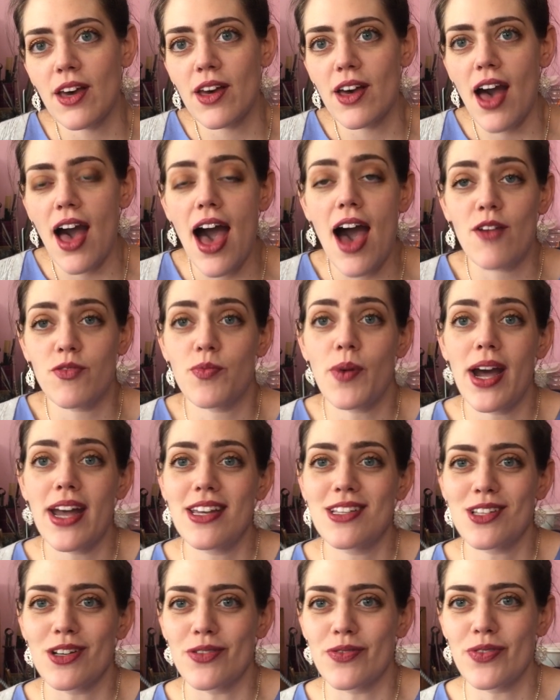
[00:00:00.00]
have
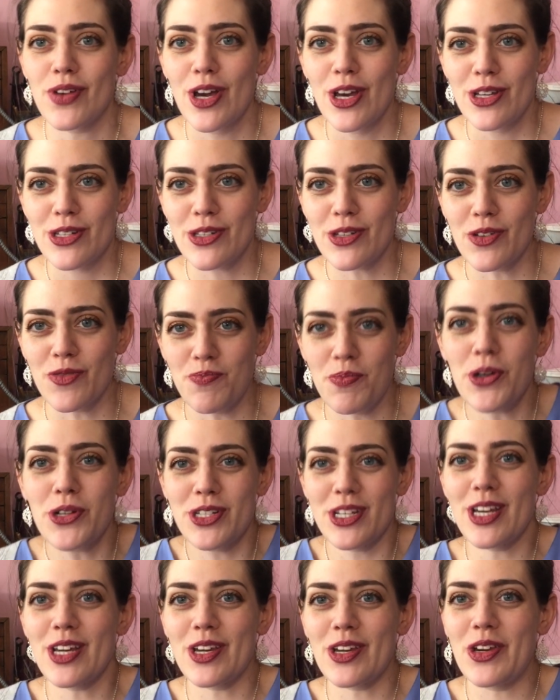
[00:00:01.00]
ways of sort of
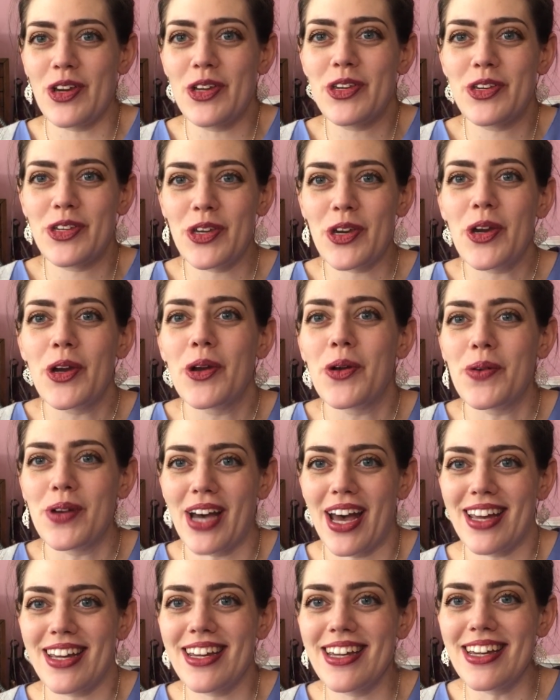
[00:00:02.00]
putting you
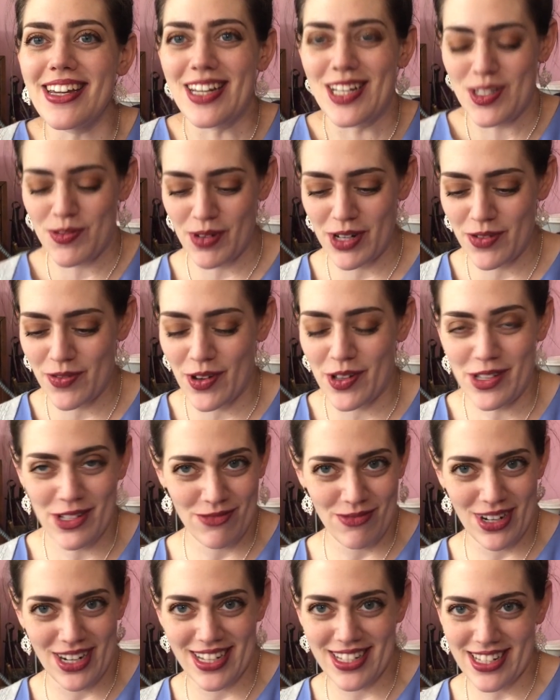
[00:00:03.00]
at ease when you've got this
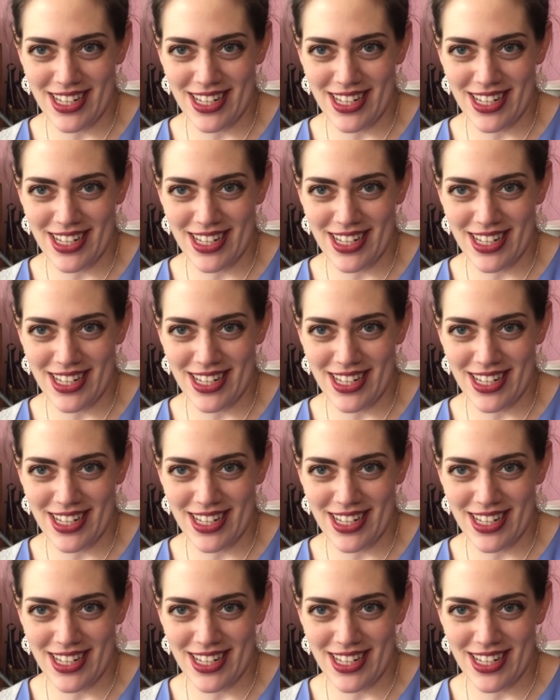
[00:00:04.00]
really